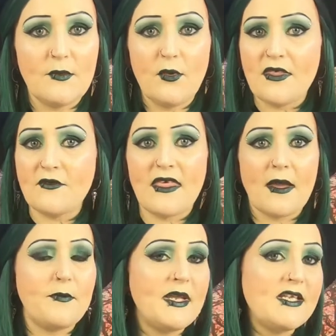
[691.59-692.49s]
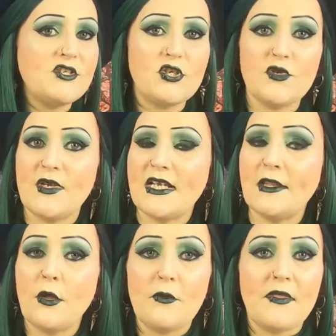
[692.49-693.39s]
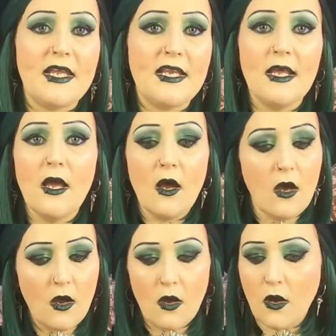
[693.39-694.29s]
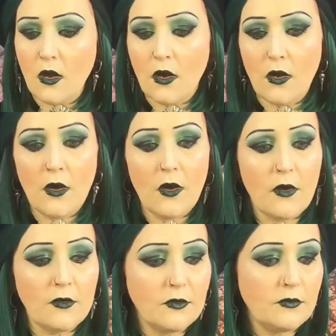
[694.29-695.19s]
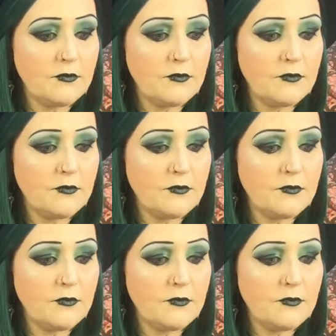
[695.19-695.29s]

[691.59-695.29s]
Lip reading: whether that be jewellery, clothing, or